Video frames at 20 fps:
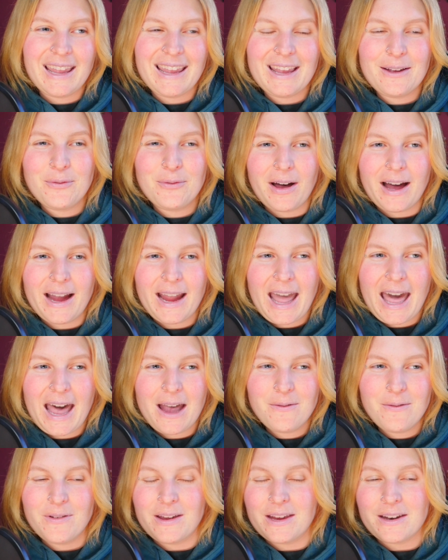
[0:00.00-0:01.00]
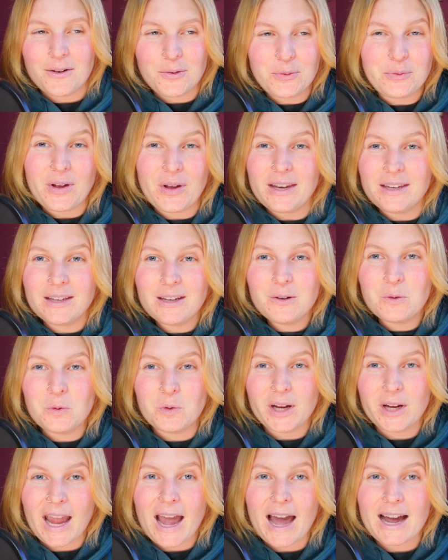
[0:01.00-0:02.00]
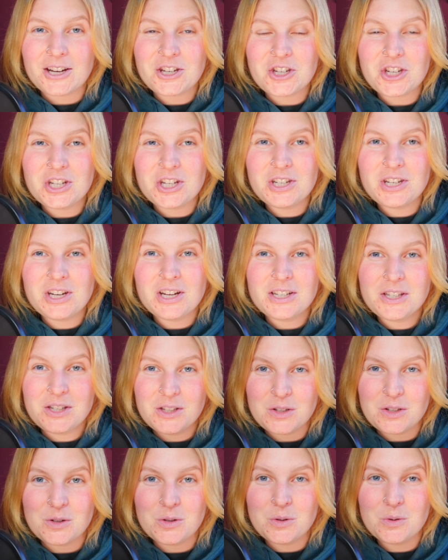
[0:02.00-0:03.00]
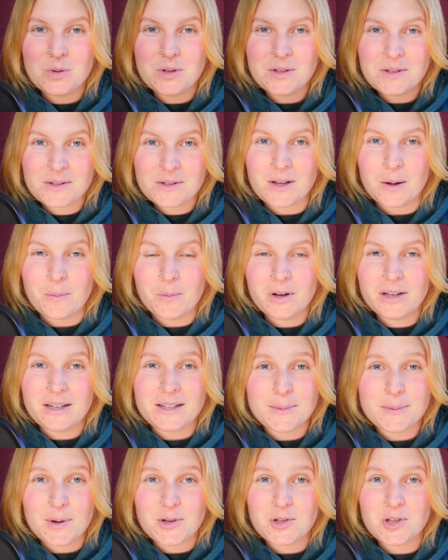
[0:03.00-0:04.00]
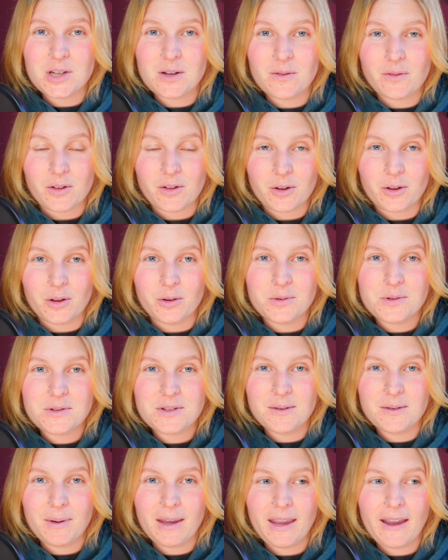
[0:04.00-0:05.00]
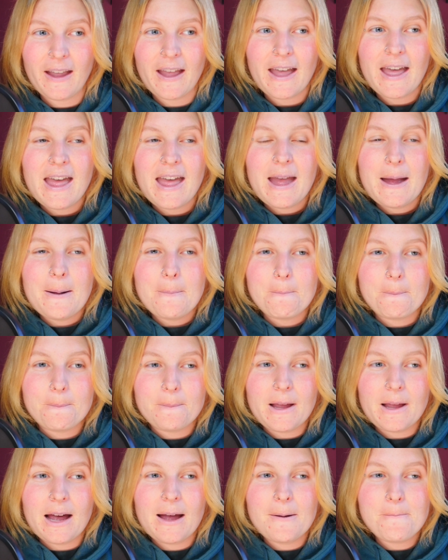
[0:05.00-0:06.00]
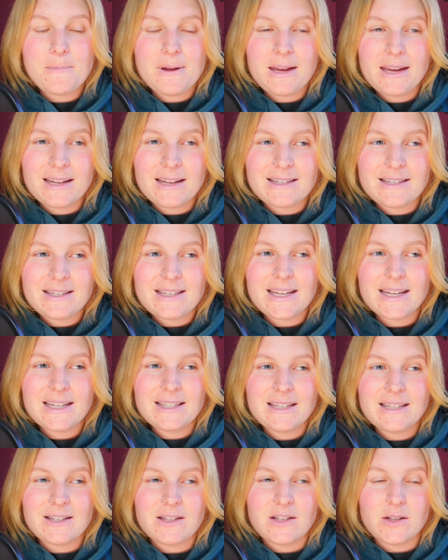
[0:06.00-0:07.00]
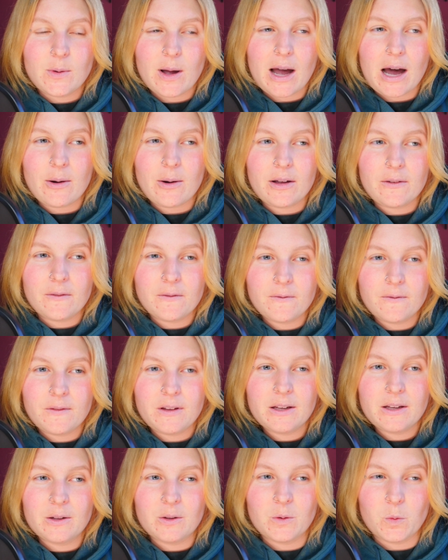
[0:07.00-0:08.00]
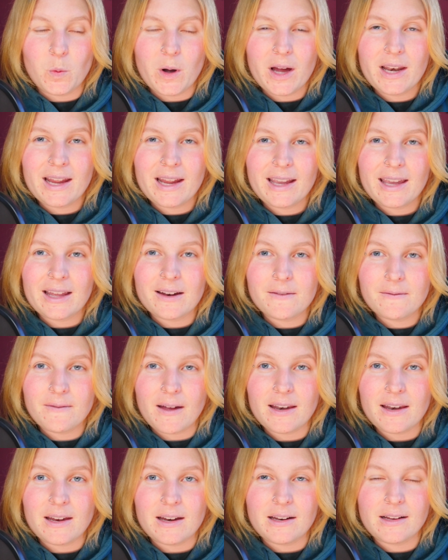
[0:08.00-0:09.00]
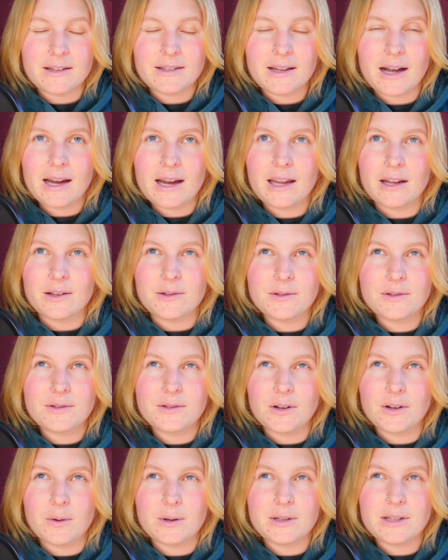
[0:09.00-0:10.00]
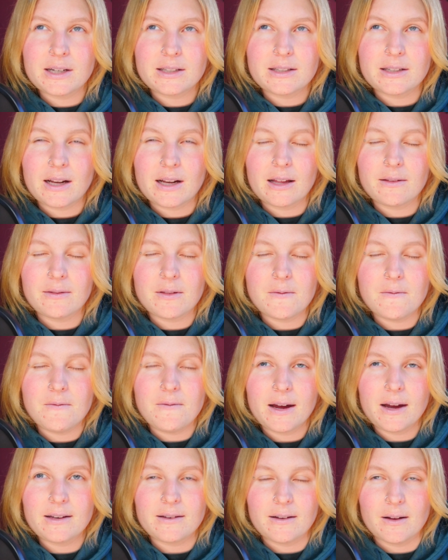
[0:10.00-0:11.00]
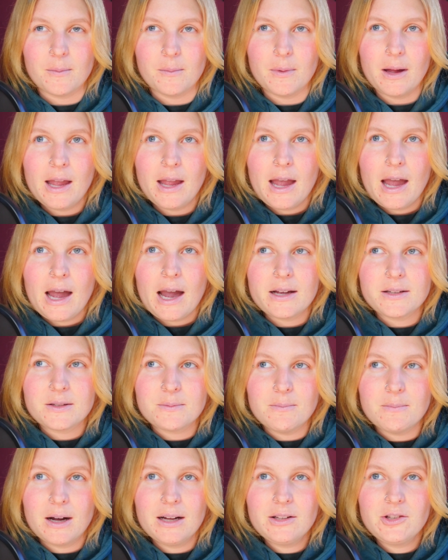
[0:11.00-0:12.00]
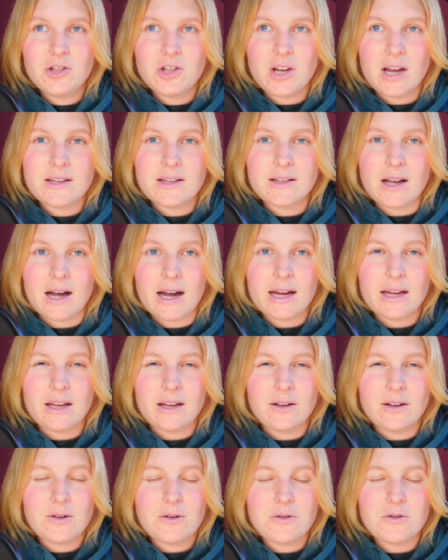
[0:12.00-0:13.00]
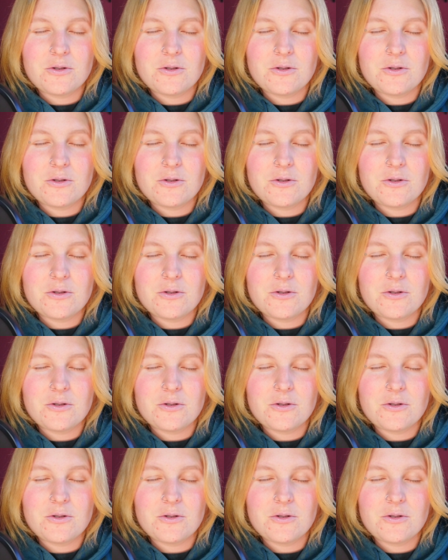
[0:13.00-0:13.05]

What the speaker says: if I have an offended reaction to someone, especially if they're close to me, not being addicted to how I feel when I get offended, because I get so addicted. The victim, as much as I